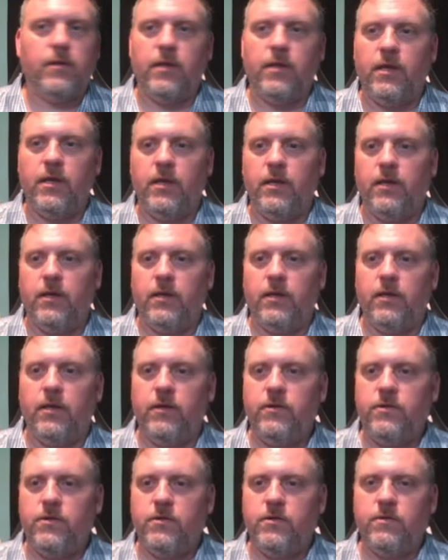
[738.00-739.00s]

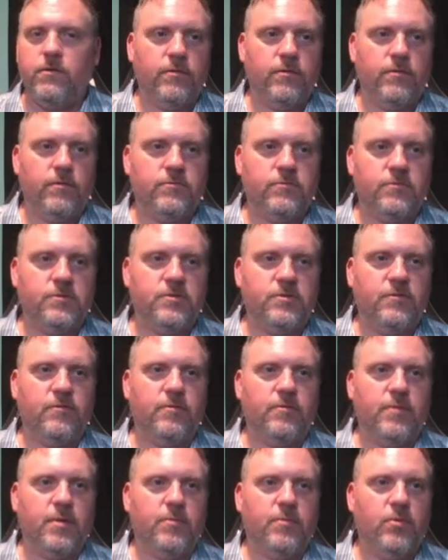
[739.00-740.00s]
and switch over to
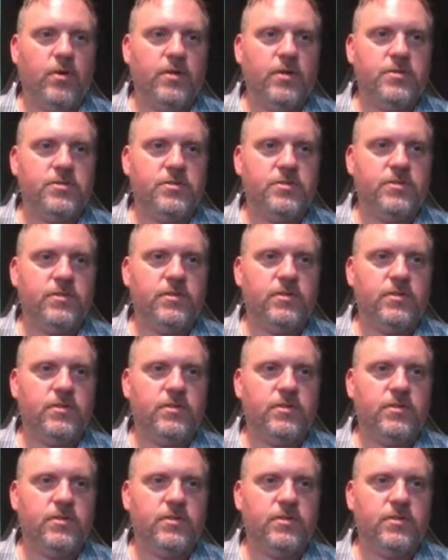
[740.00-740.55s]
my brush.